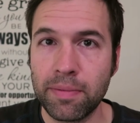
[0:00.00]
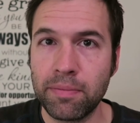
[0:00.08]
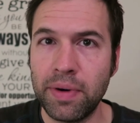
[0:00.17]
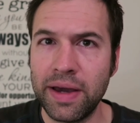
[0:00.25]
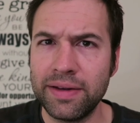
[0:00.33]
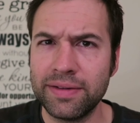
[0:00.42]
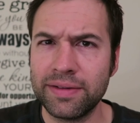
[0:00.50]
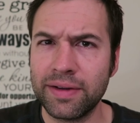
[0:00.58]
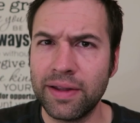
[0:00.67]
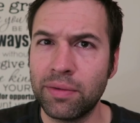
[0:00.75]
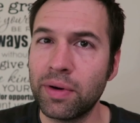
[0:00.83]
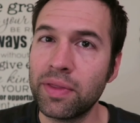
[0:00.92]
But,
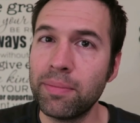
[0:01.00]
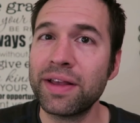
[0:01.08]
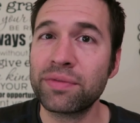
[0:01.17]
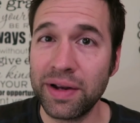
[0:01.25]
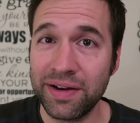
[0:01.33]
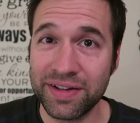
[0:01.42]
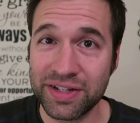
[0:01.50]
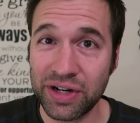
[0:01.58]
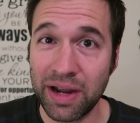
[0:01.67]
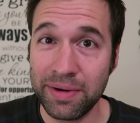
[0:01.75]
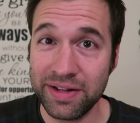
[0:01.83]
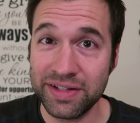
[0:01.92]
well, the best way to
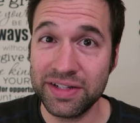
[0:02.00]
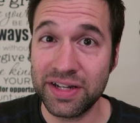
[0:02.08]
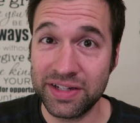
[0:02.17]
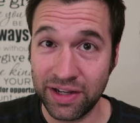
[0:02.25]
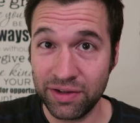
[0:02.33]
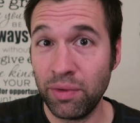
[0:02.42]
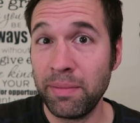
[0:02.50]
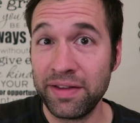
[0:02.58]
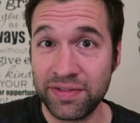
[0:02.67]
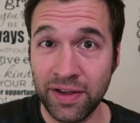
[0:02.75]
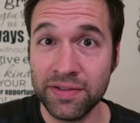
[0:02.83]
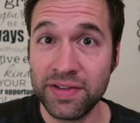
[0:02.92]
describe it is, to tell you what my
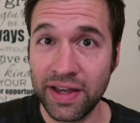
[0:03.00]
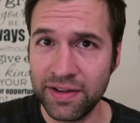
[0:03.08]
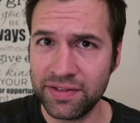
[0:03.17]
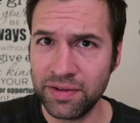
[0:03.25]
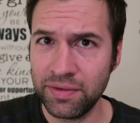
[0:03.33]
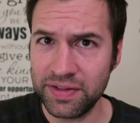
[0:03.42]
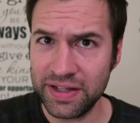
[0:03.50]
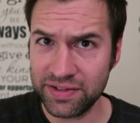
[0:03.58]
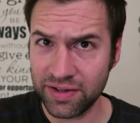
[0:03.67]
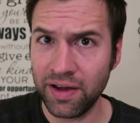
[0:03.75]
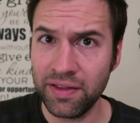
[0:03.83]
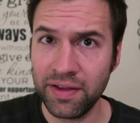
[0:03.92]
son said as soon as he
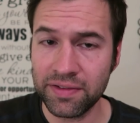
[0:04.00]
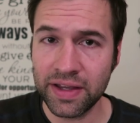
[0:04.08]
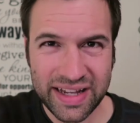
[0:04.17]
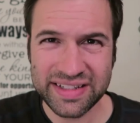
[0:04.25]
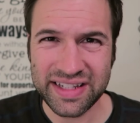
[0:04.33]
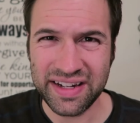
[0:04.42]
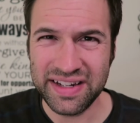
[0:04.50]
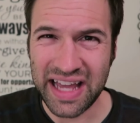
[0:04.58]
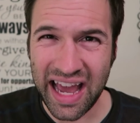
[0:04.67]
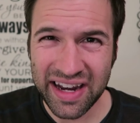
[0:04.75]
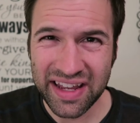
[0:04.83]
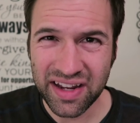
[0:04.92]
saw this. He said,
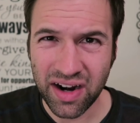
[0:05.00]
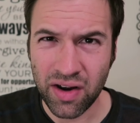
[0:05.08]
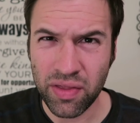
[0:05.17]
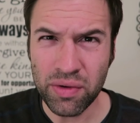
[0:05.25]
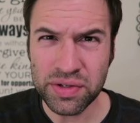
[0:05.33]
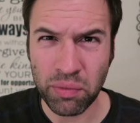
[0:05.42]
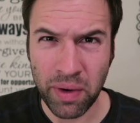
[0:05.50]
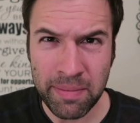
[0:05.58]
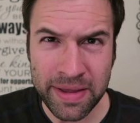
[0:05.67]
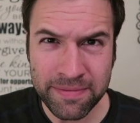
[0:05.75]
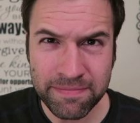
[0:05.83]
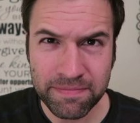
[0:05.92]
Daddy, are those
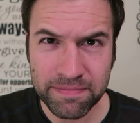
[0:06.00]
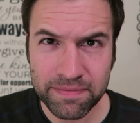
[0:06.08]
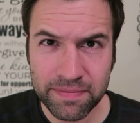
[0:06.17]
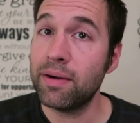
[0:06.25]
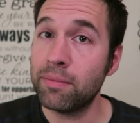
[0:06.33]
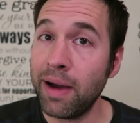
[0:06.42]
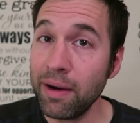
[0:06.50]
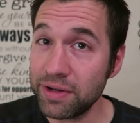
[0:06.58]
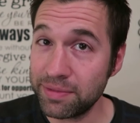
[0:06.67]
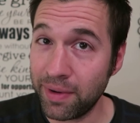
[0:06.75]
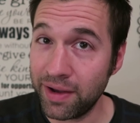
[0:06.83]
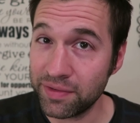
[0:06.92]
women? My
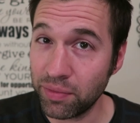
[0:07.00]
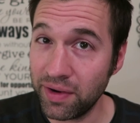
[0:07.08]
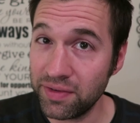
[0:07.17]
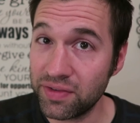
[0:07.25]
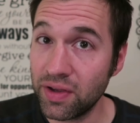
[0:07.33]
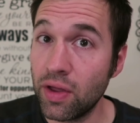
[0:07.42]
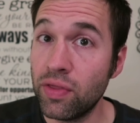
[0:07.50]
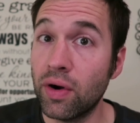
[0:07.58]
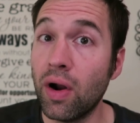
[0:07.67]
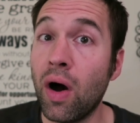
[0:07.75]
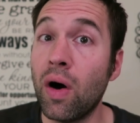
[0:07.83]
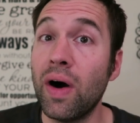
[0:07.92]
response was,
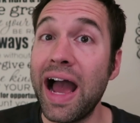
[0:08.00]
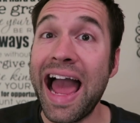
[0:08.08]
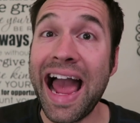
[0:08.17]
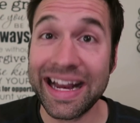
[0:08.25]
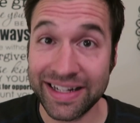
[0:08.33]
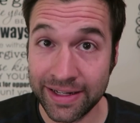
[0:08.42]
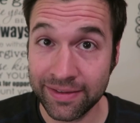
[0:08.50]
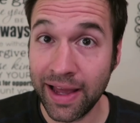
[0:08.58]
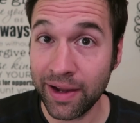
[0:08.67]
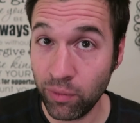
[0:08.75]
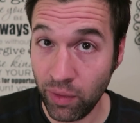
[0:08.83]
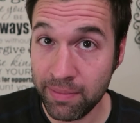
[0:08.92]
They're all acting
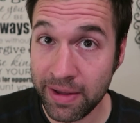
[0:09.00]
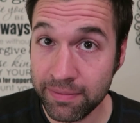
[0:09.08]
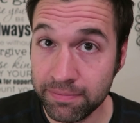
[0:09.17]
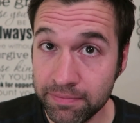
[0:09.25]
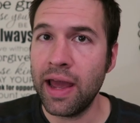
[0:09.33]
like women.